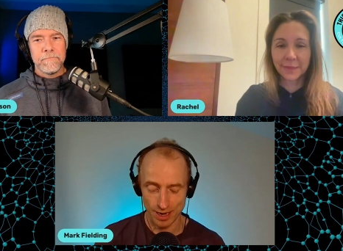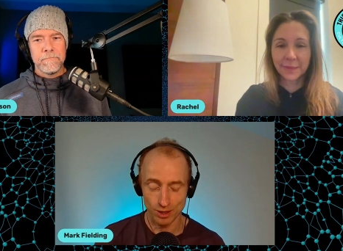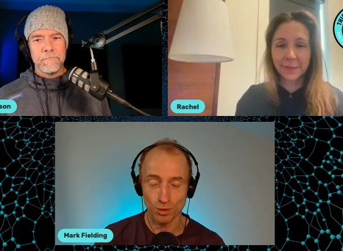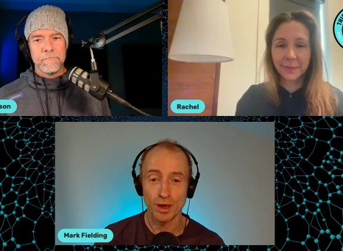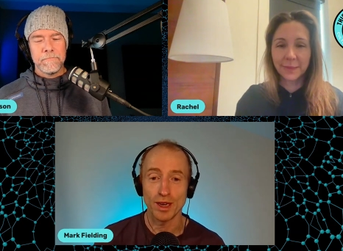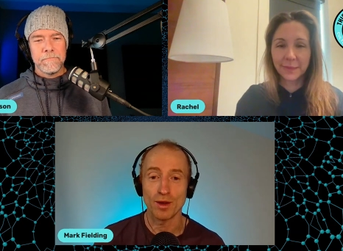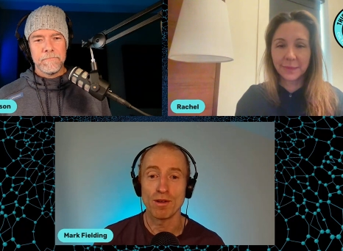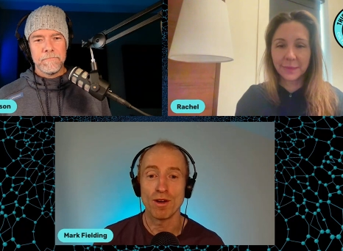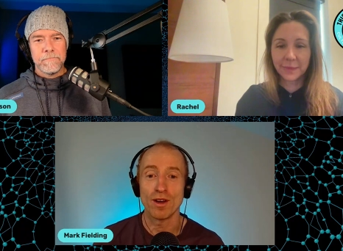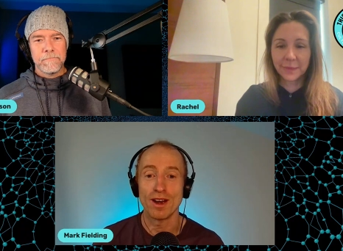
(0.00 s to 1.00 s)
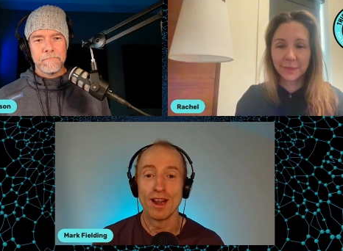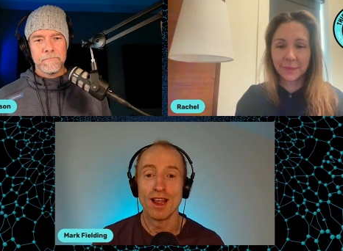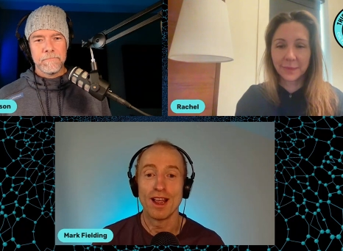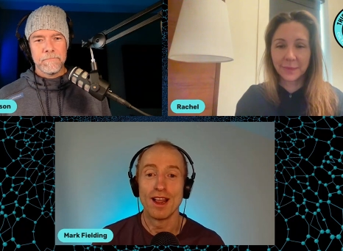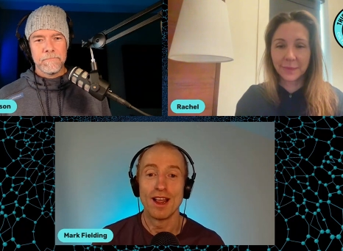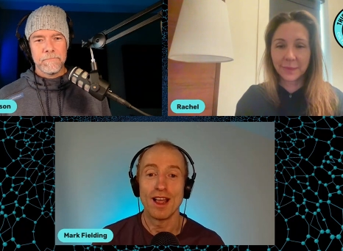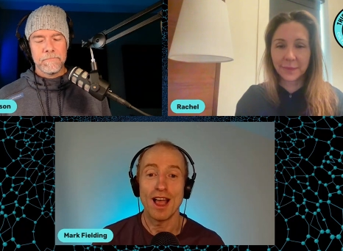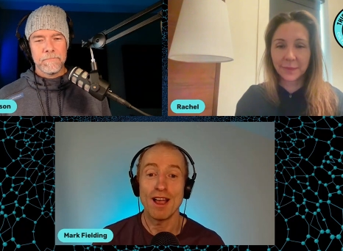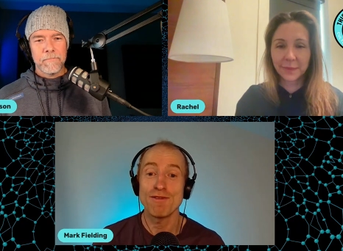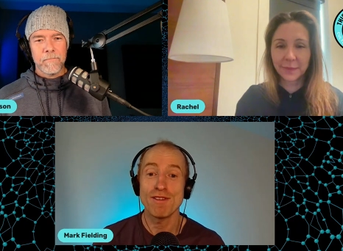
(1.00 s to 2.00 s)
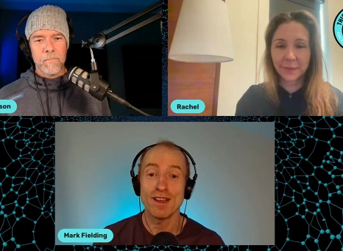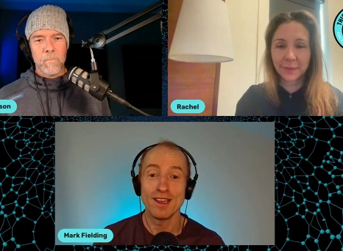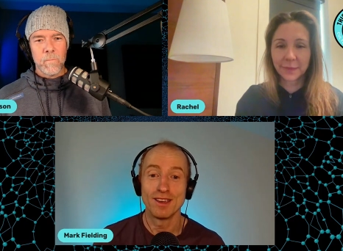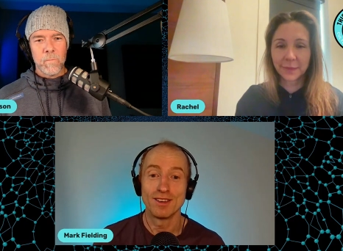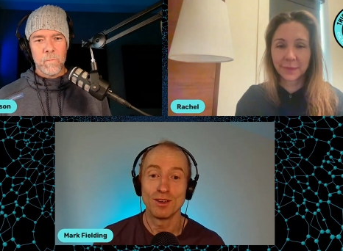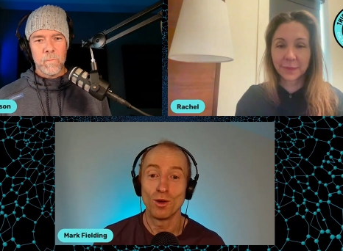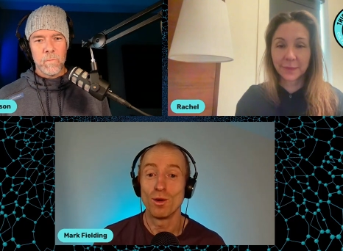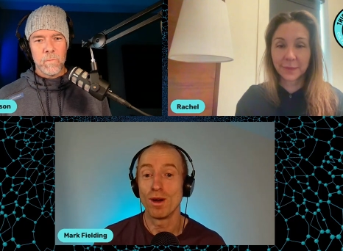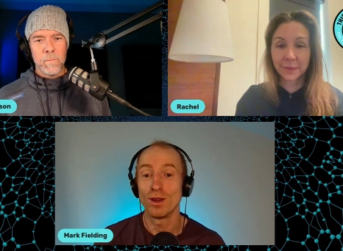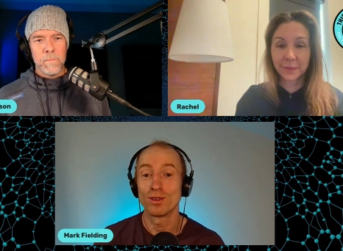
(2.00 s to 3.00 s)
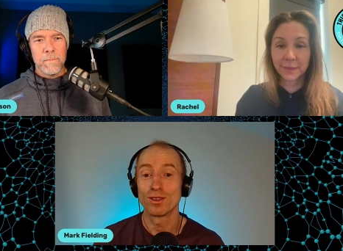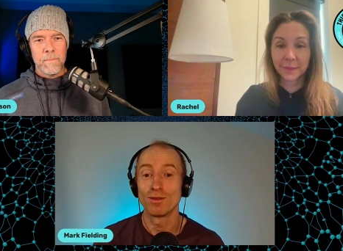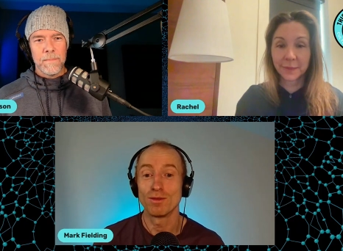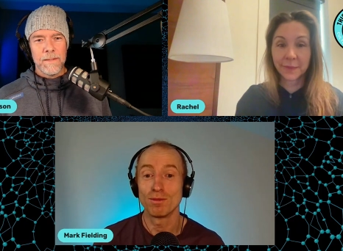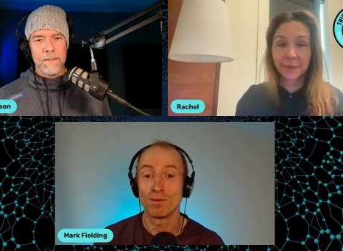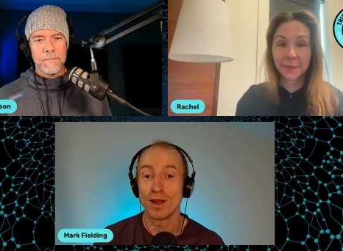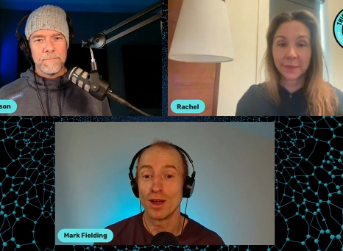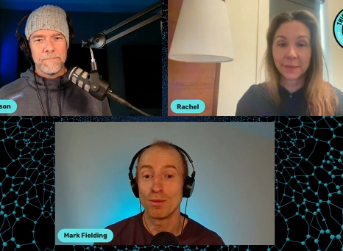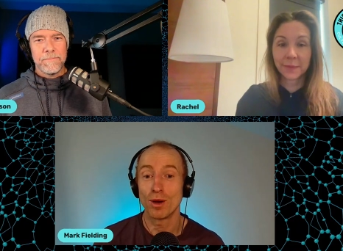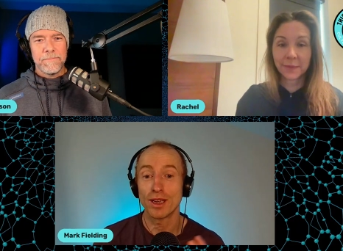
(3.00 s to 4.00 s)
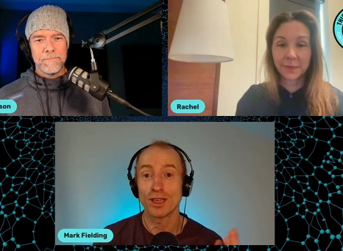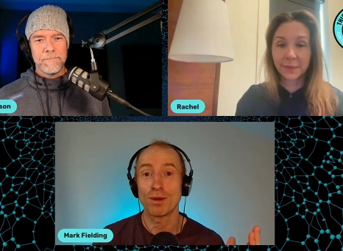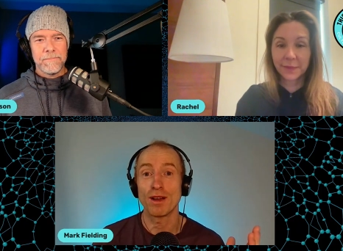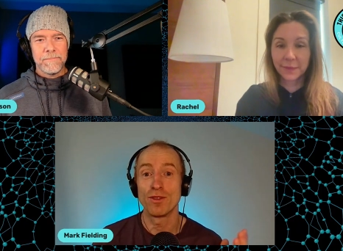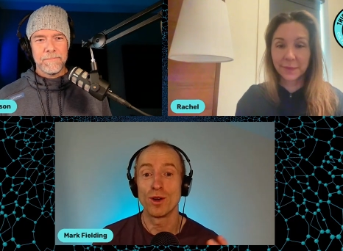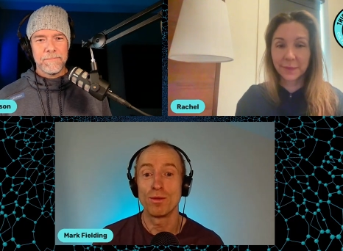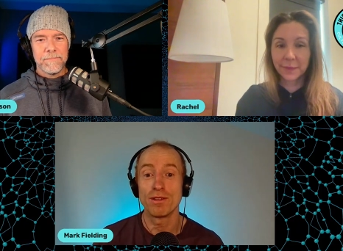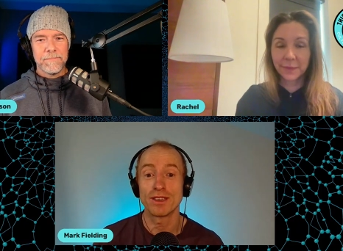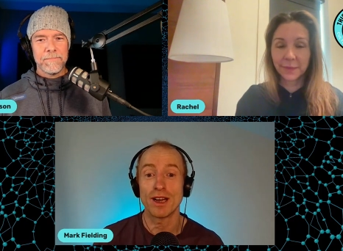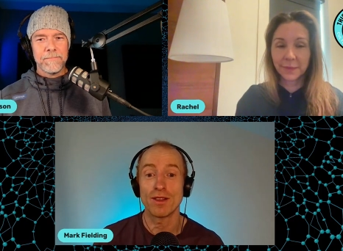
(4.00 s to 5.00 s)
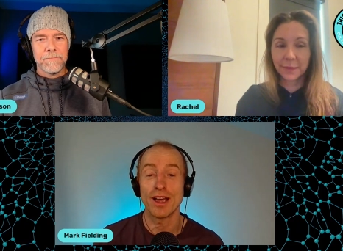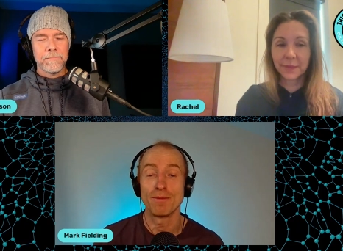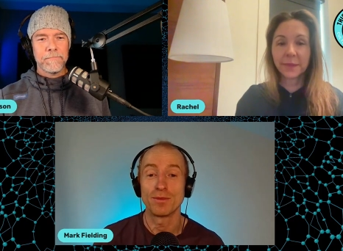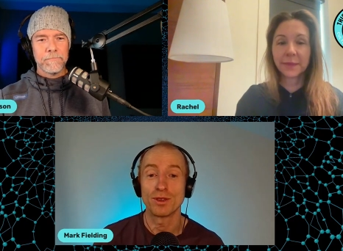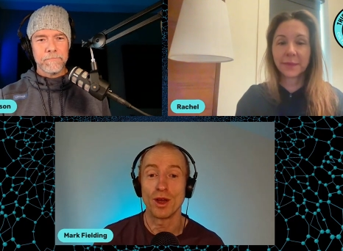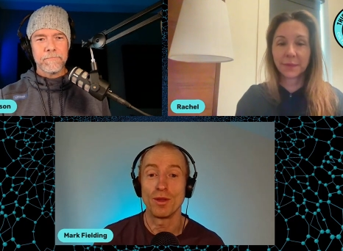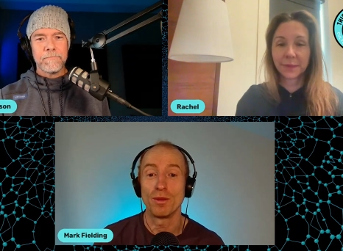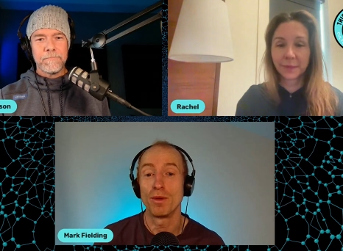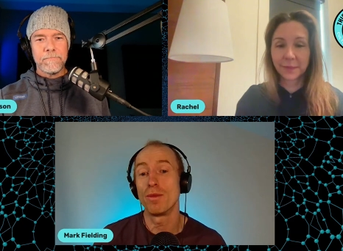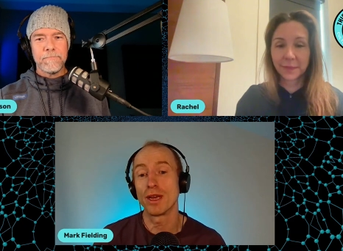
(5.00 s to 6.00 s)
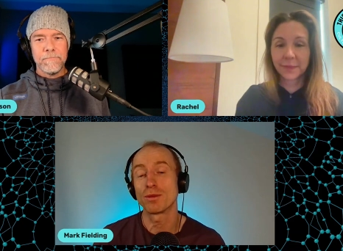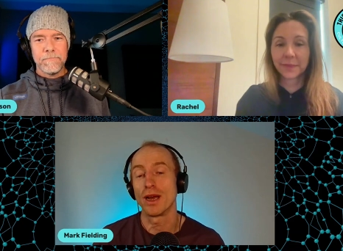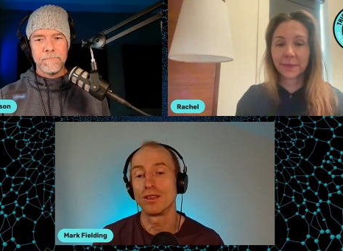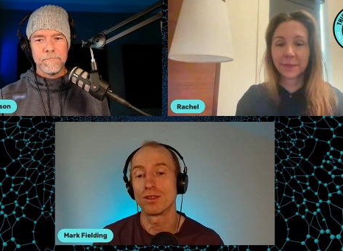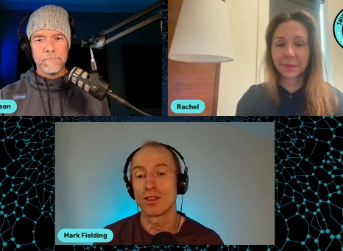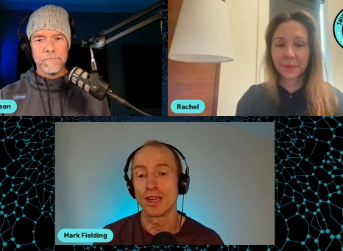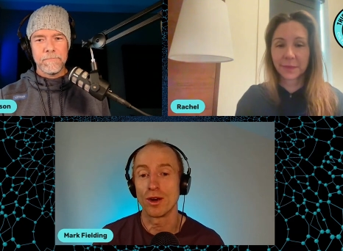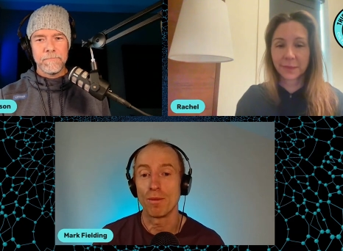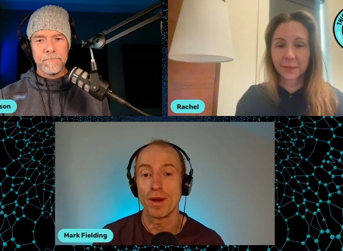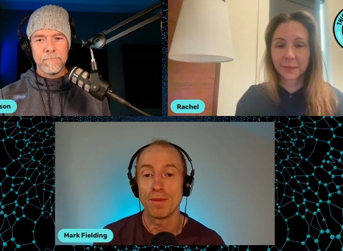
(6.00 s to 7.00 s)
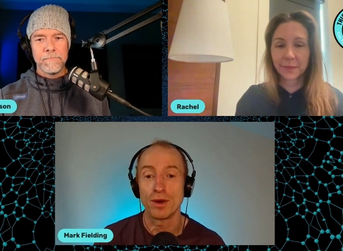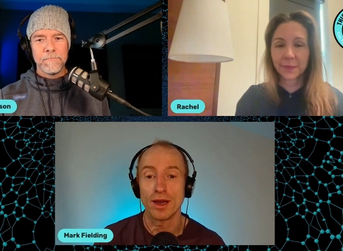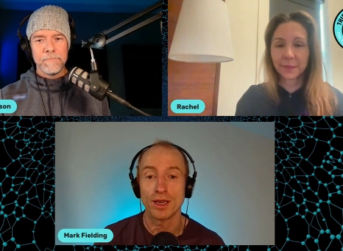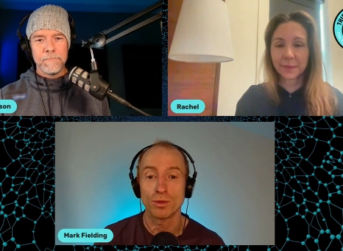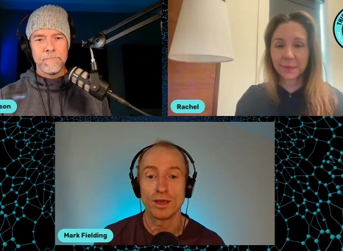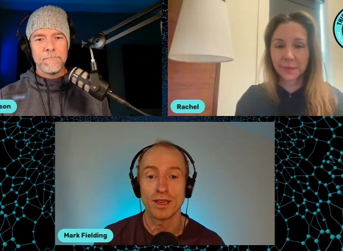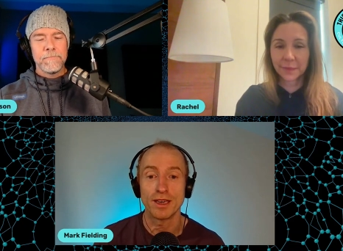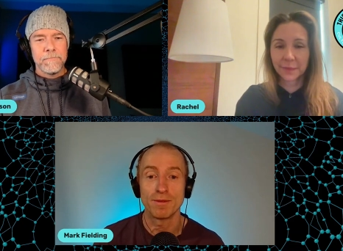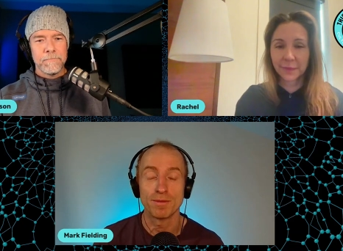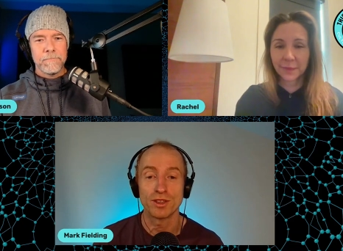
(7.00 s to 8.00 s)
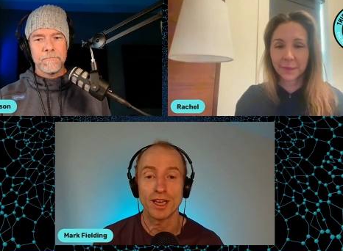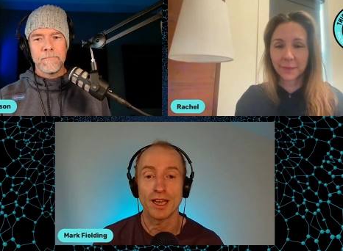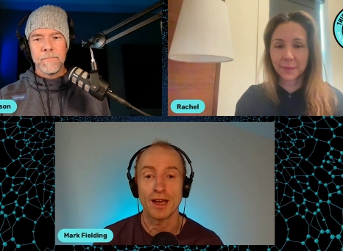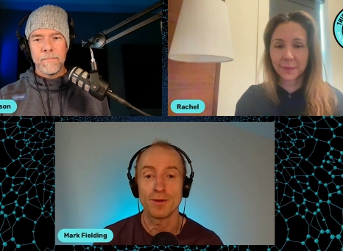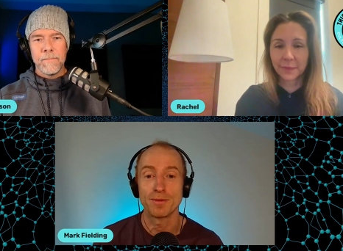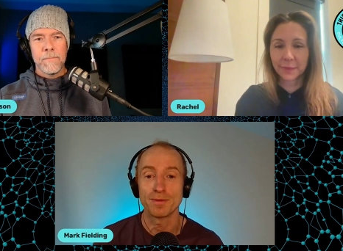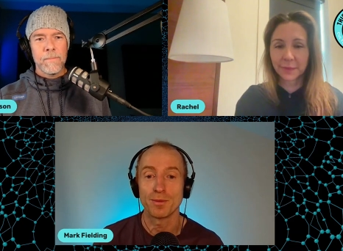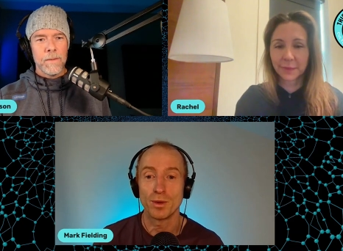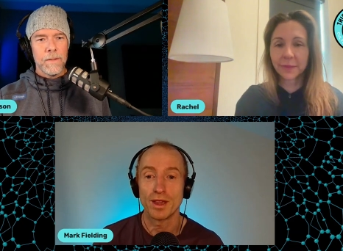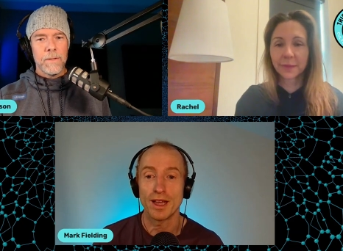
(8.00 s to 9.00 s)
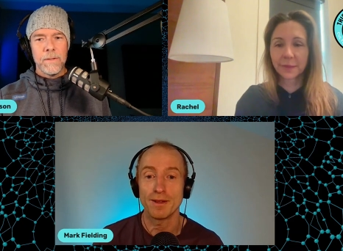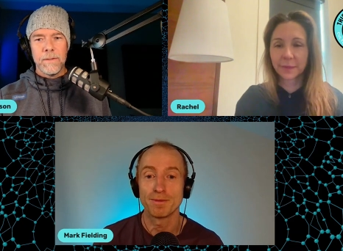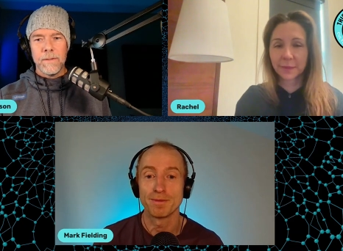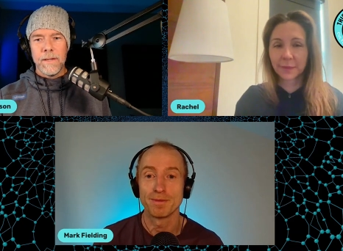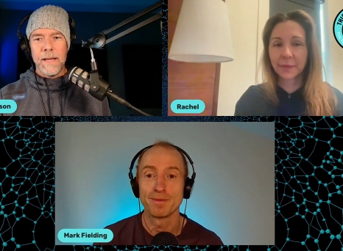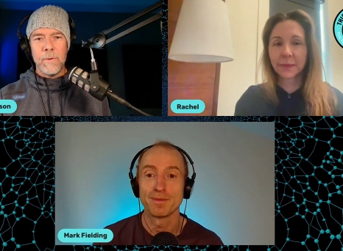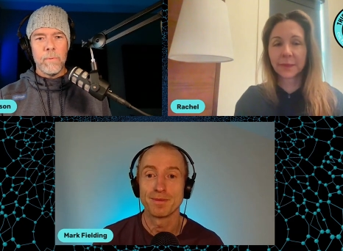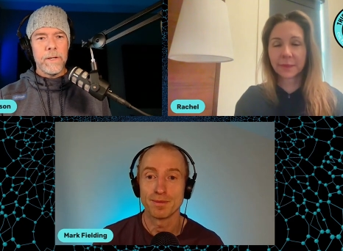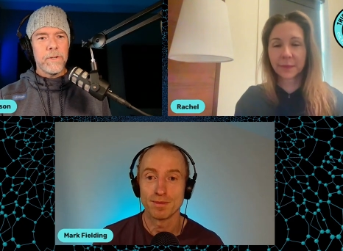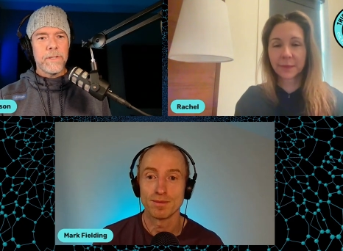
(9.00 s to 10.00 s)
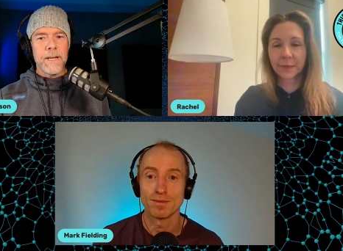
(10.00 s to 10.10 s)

Speaker 1: last week, we're on every almost podcast platform there is out there. So, but the best place, thinkingonpaper.xyz. Check it out. We're there.
Speaker 2: And when you're